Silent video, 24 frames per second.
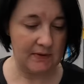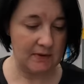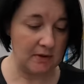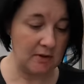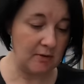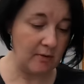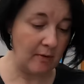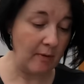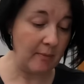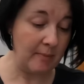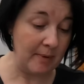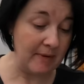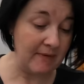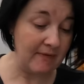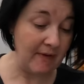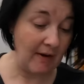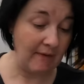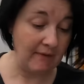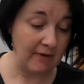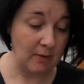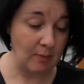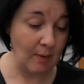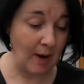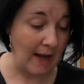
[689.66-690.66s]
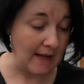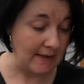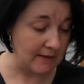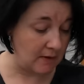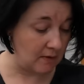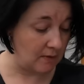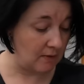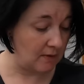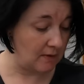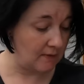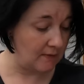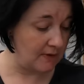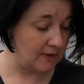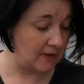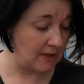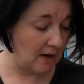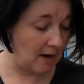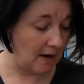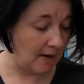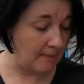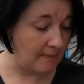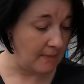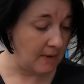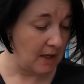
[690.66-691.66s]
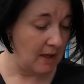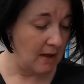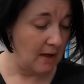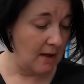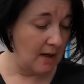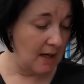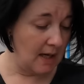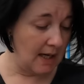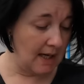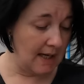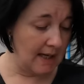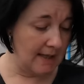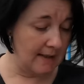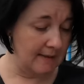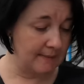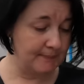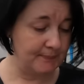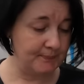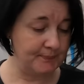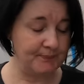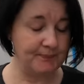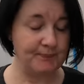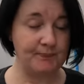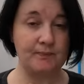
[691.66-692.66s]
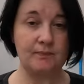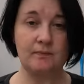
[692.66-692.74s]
You'll be very wet all of the time.